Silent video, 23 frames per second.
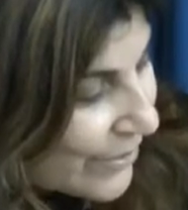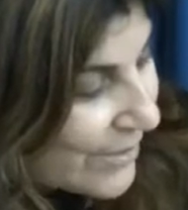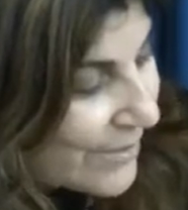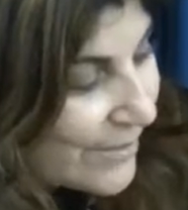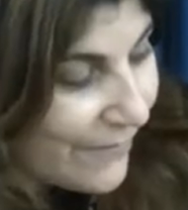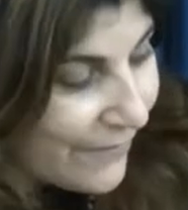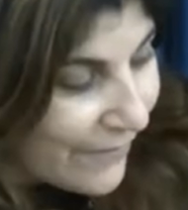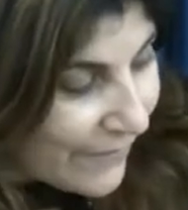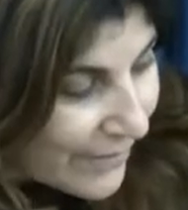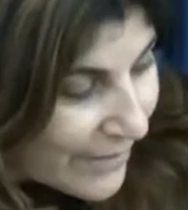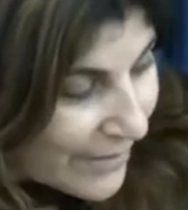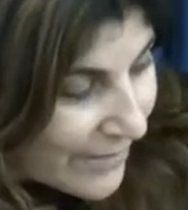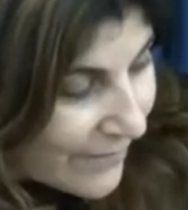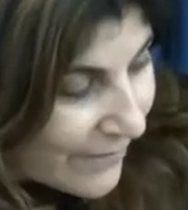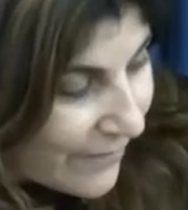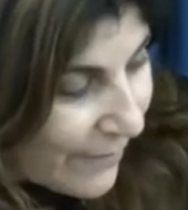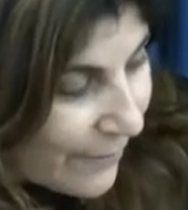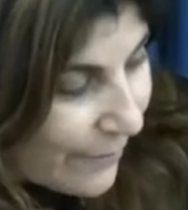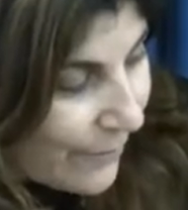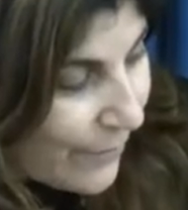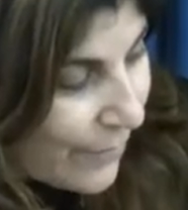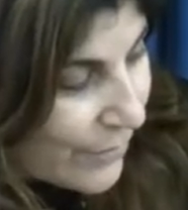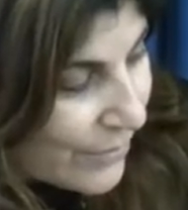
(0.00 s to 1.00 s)
different
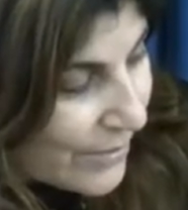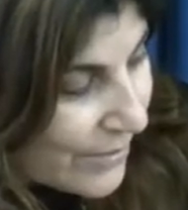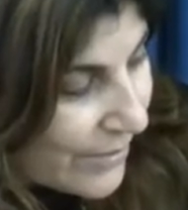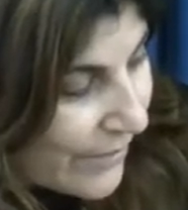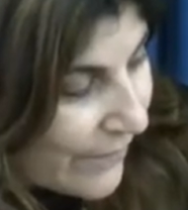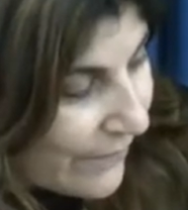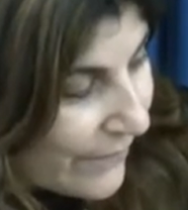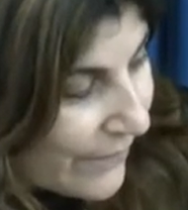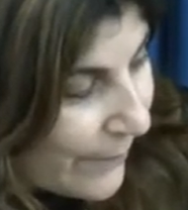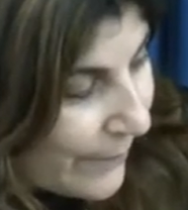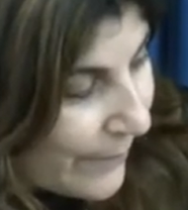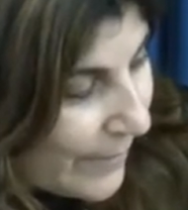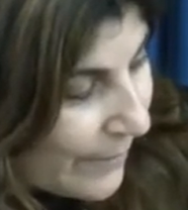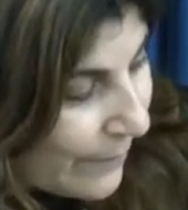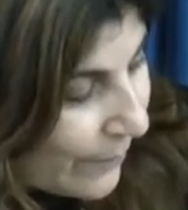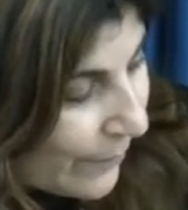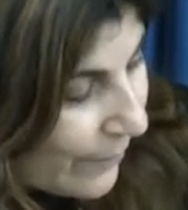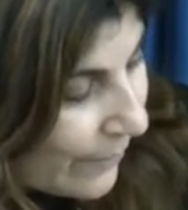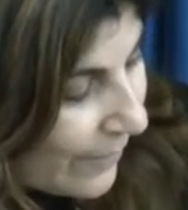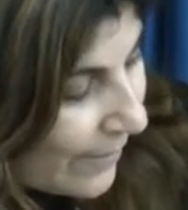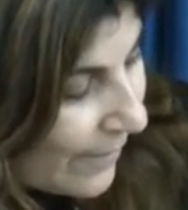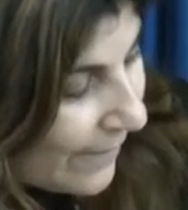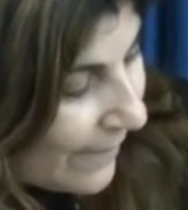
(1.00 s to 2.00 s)
from most of the
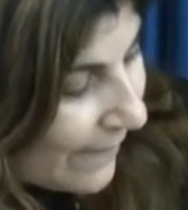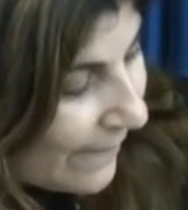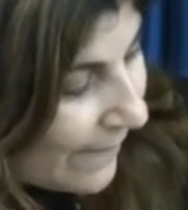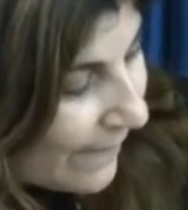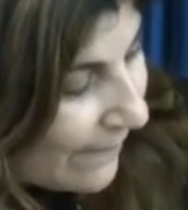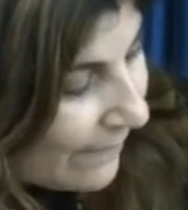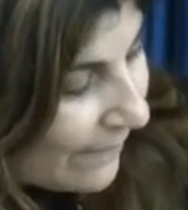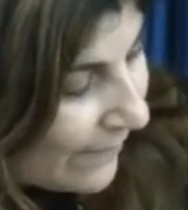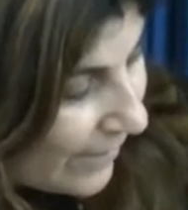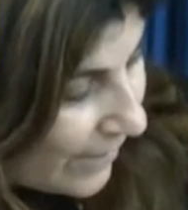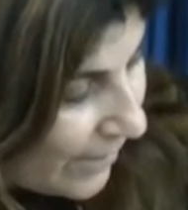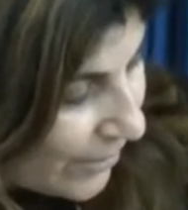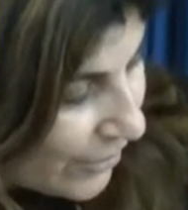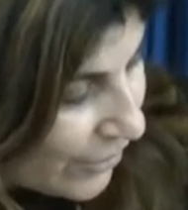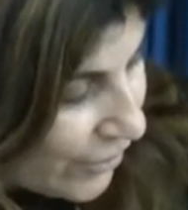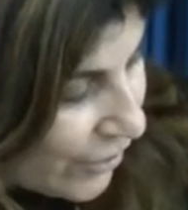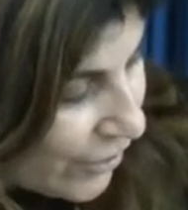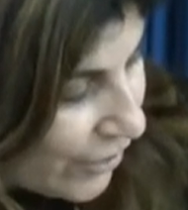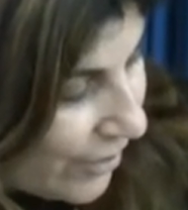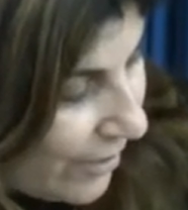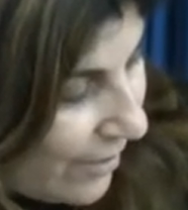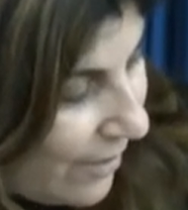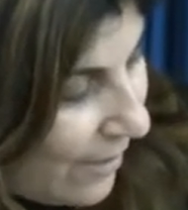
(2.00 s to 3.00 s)
people in the
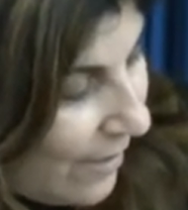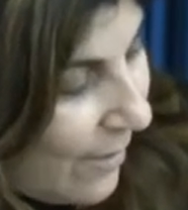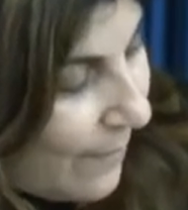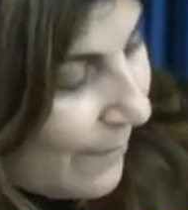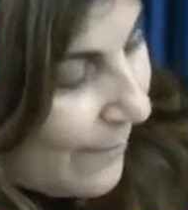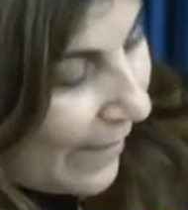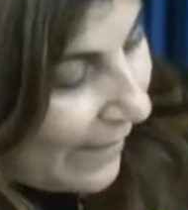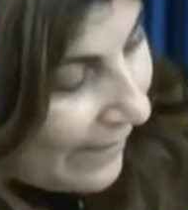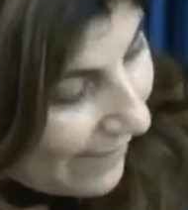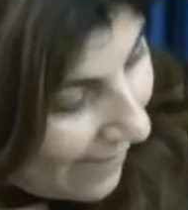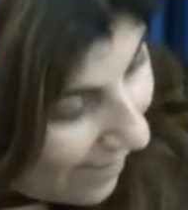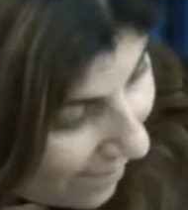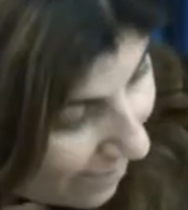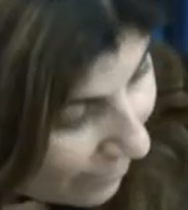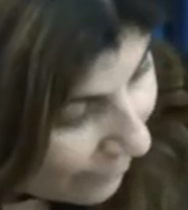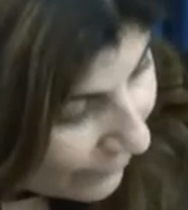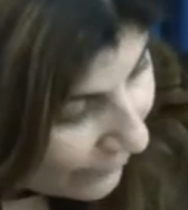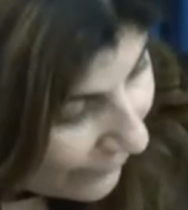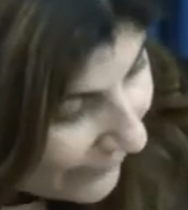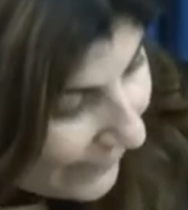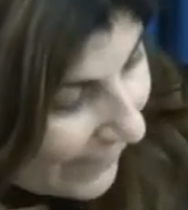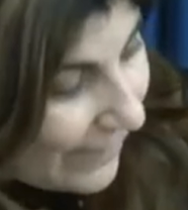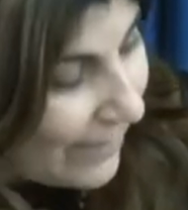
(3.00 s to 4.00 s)
village. But now,
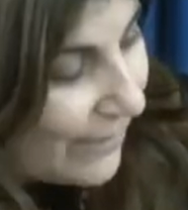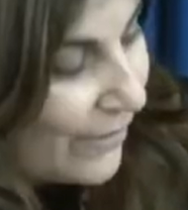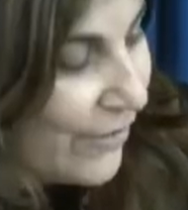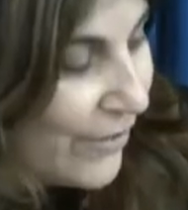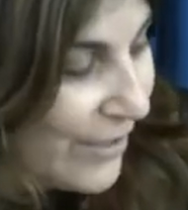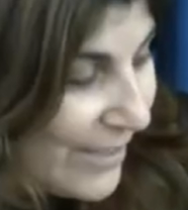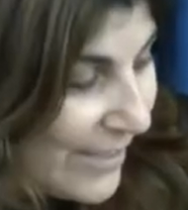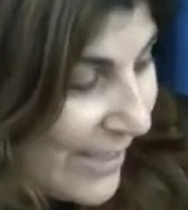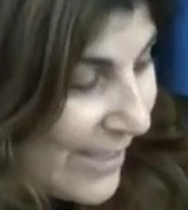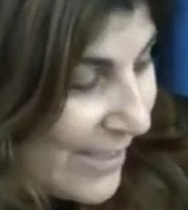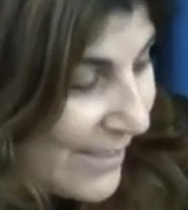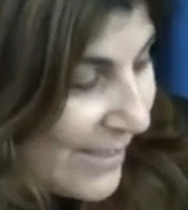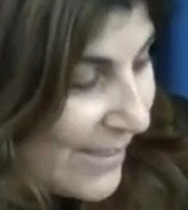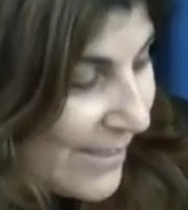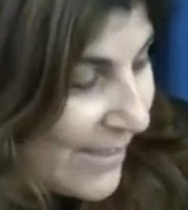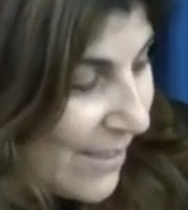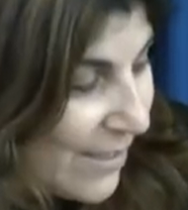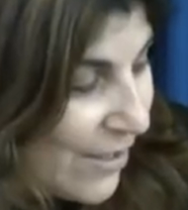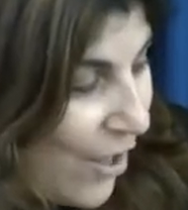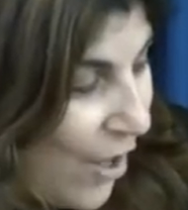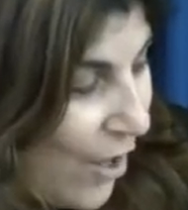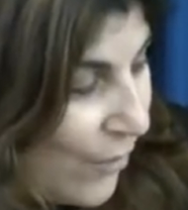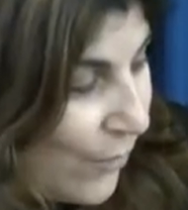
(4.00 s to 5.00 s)
thank goodness, the
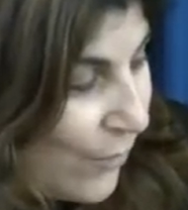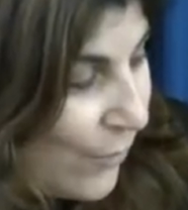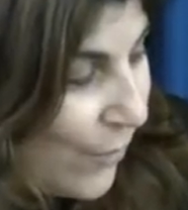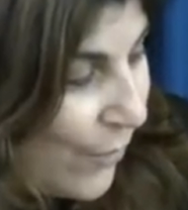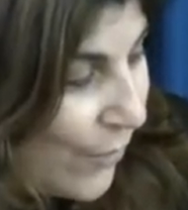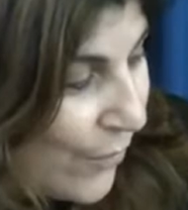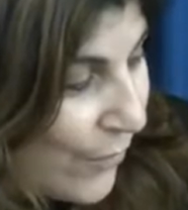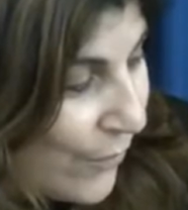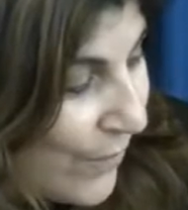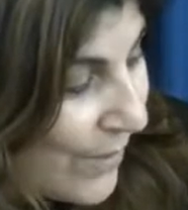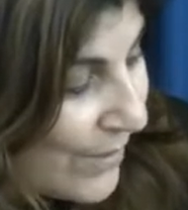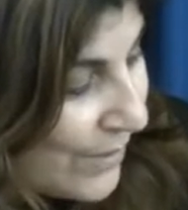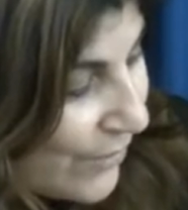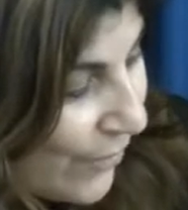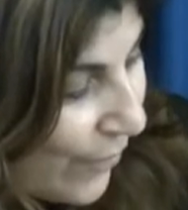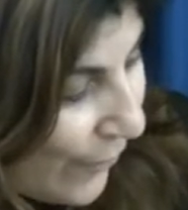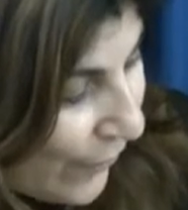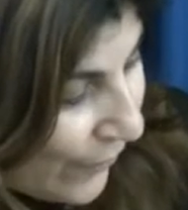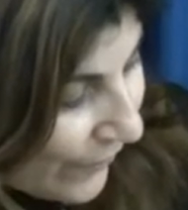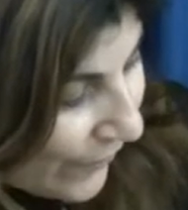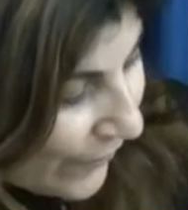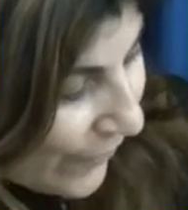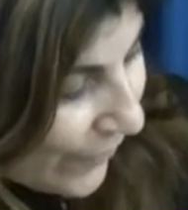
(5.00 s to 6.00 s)
long war was
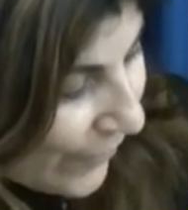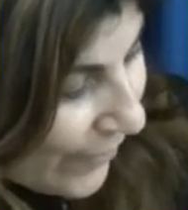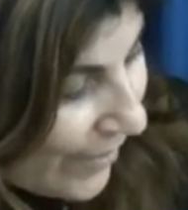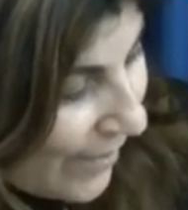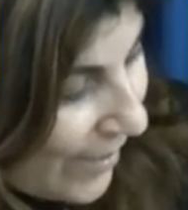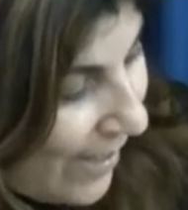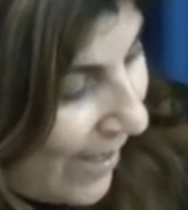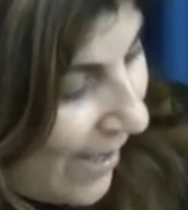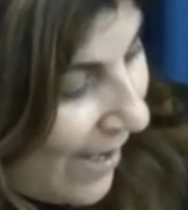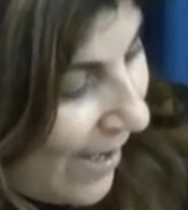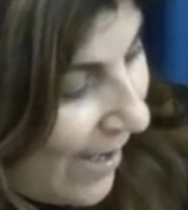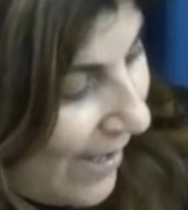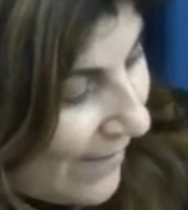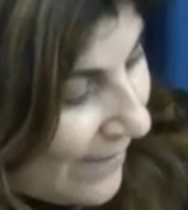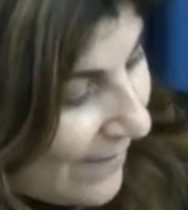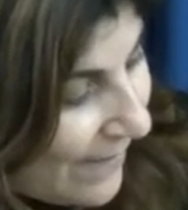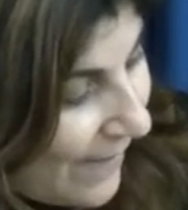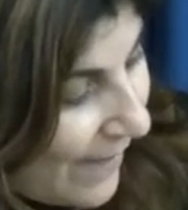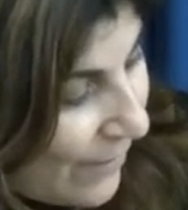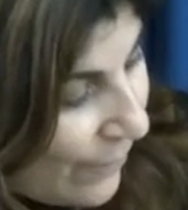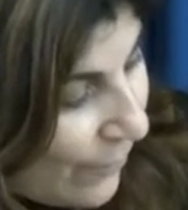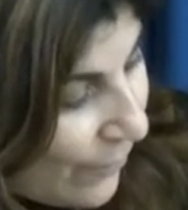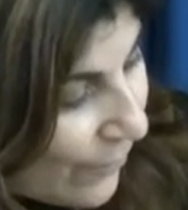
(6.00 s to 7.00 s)
over and
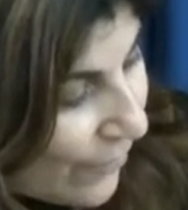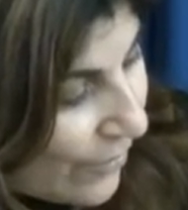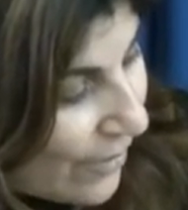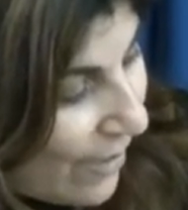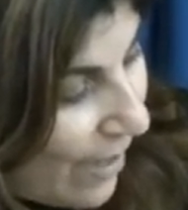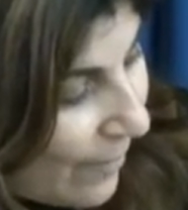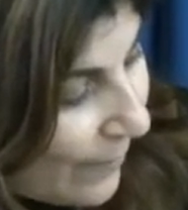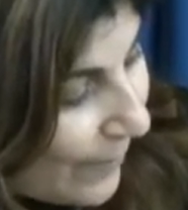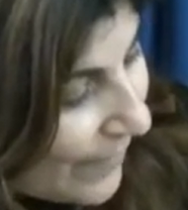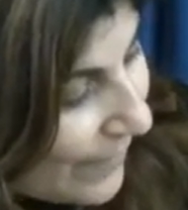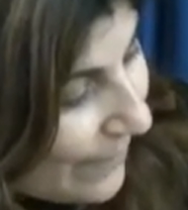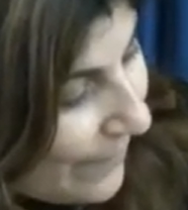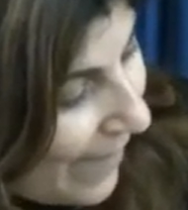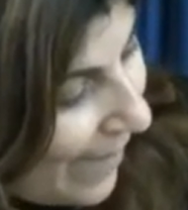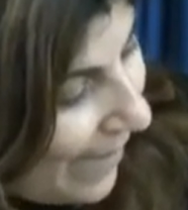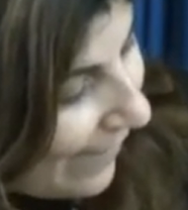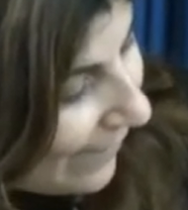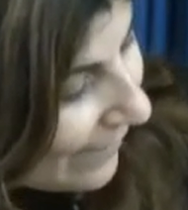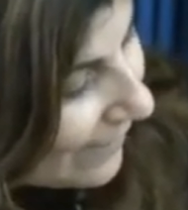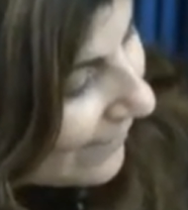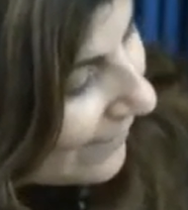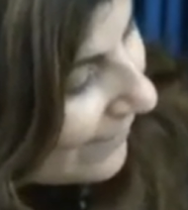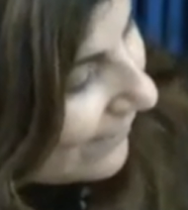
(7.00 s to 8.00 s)
they were coming back.